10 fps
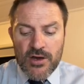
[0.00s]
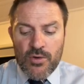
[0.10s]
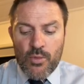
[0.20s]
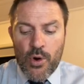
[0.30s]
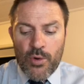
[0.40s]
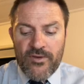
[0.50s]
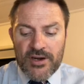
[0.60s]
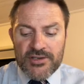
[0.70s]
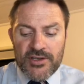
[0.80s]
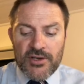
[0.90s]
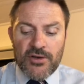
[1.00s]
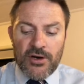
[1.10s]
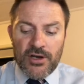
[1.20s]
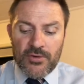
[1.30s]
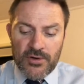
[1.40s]
what we've actually
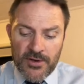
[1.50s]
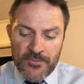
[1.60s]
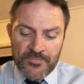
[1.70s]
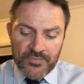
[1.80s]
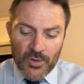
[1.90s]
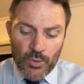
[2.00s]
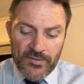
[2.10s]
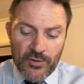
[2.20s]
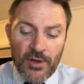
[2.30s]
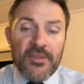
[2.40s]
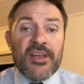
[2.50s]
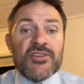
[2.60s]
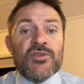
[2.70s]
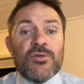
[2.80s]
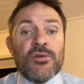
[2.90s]
got, we've got
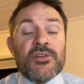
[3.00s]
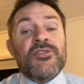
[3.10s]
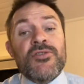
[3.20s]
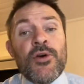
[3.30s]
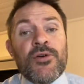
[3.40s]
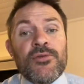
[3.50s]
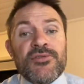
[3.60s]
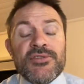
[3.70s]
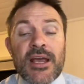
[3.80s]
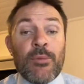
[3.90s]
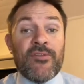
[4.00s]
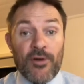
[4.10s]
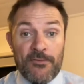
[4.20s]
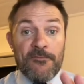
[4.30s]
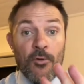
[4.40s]
these quarter circles, and we've
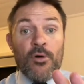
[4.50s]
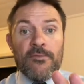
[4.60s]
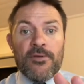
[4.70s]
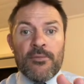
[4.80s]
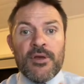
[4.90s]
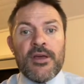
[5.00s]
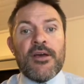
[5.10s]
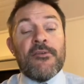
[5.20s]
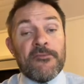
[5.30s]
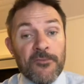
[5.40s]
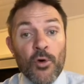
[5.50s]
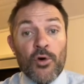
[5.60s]
got 4 of them. 4